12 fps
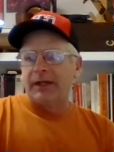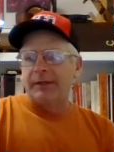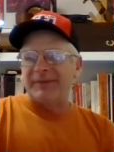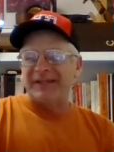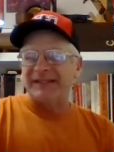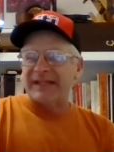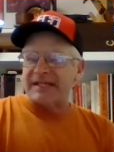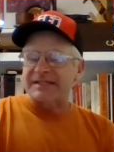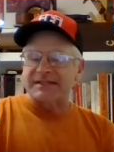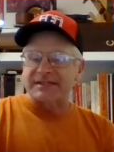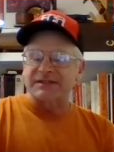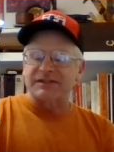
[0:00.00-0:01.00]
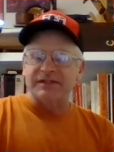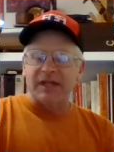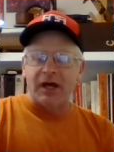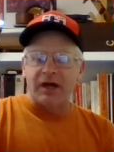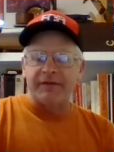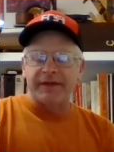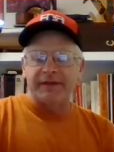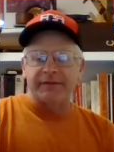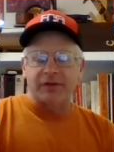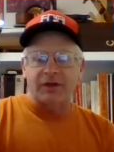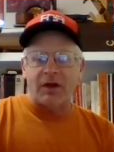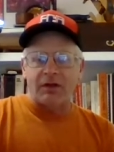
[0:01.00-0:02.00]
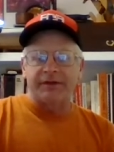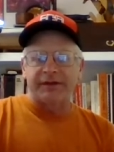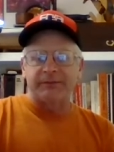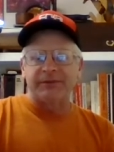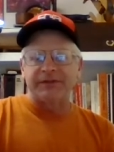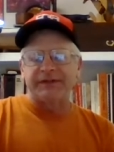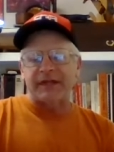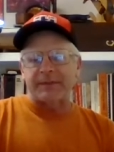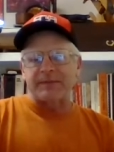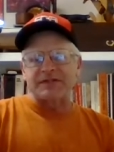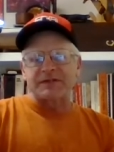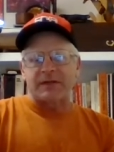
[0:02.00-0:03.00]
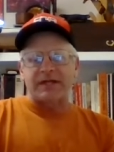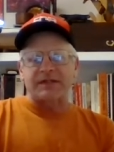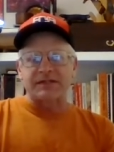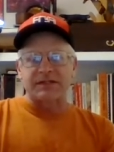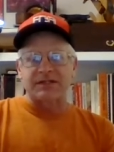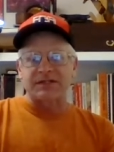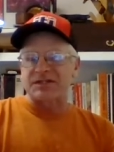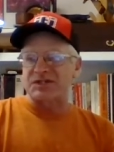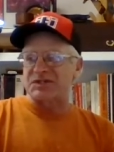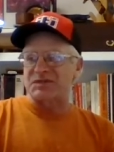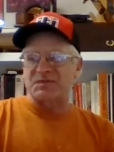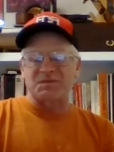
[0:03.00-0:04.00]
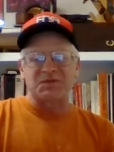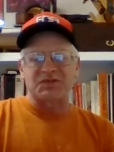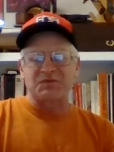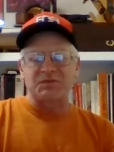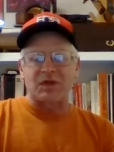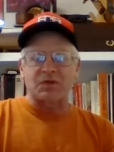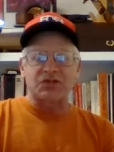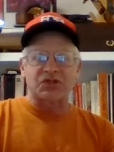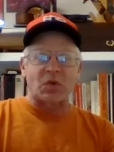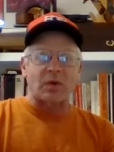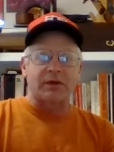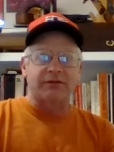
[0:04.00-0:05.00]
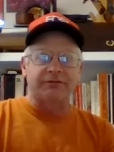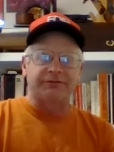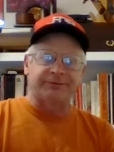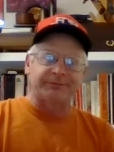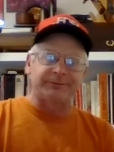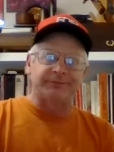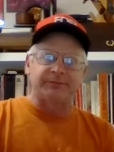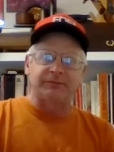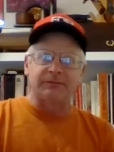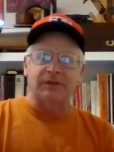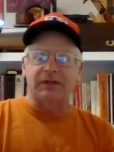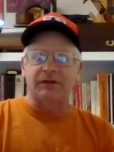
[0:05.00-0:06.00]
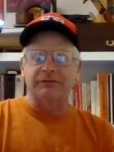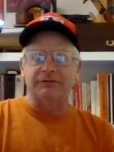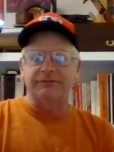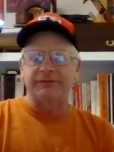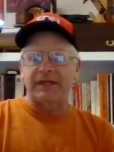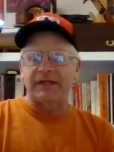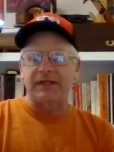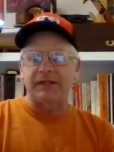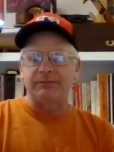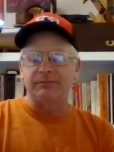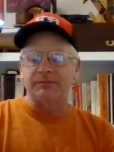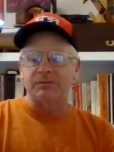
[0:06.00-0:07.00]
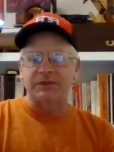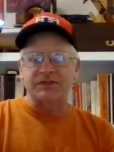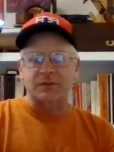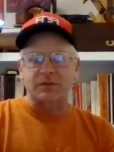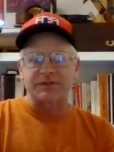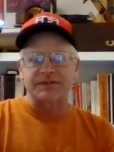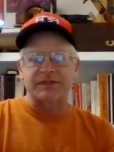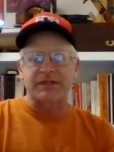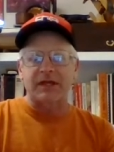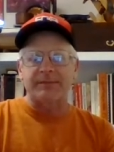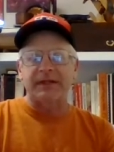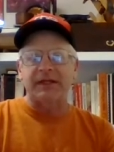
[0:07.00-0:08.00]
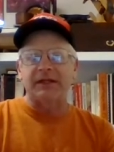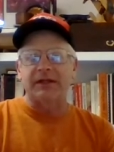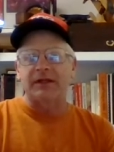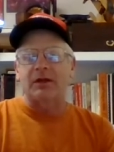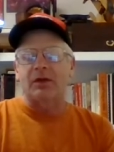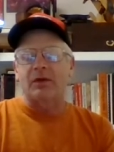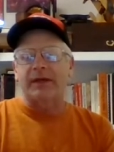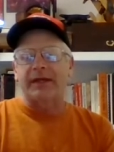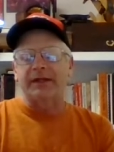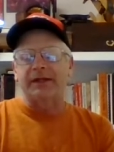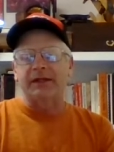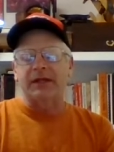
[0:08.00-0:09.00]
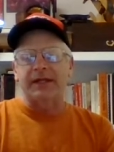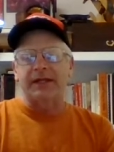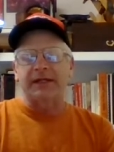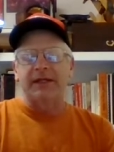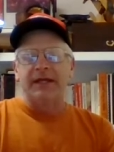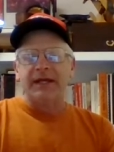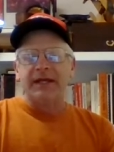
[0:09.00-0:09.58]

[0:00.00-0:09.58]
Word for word: um, unless the the colony really demonstrates that it's just you know short of of any resources coming in, then I'll go ahead and kind of